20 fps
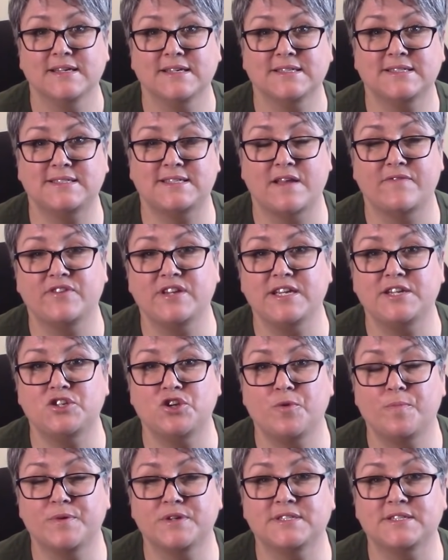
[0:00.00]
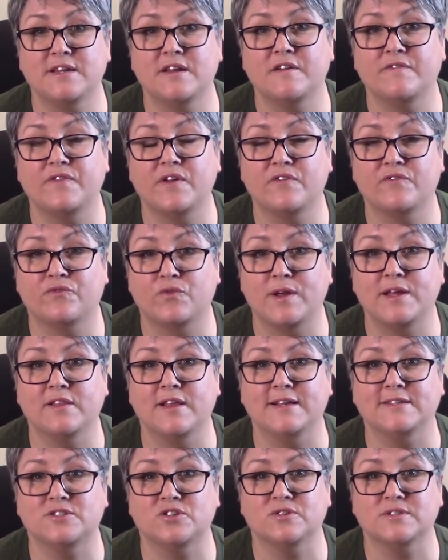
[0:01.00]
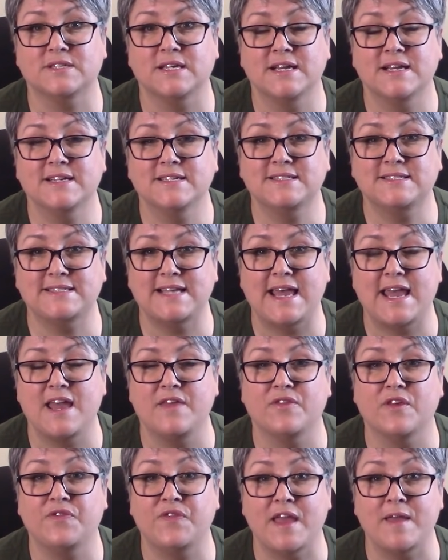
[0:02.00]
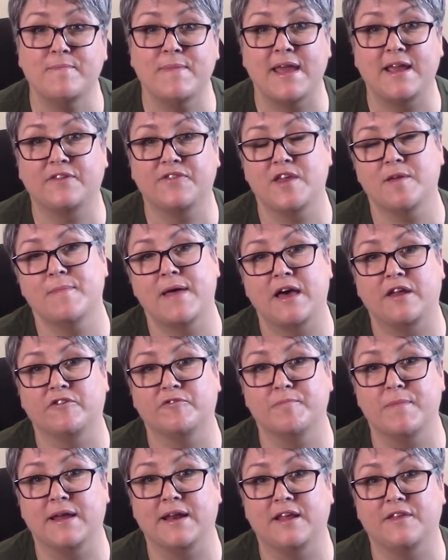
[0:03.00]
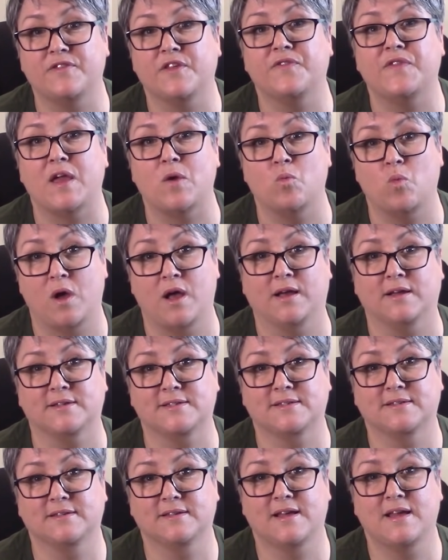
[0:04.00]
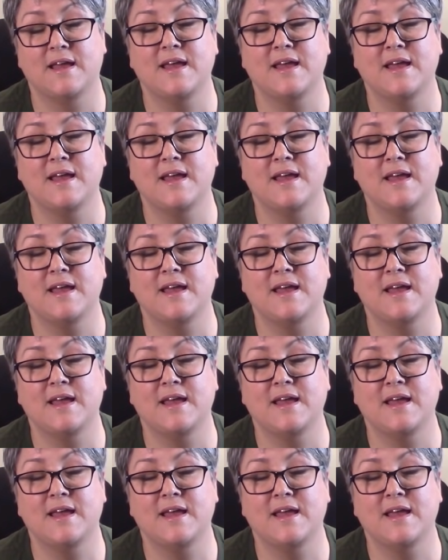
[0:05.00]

72% of freelancers say that they make the amount of money that they want.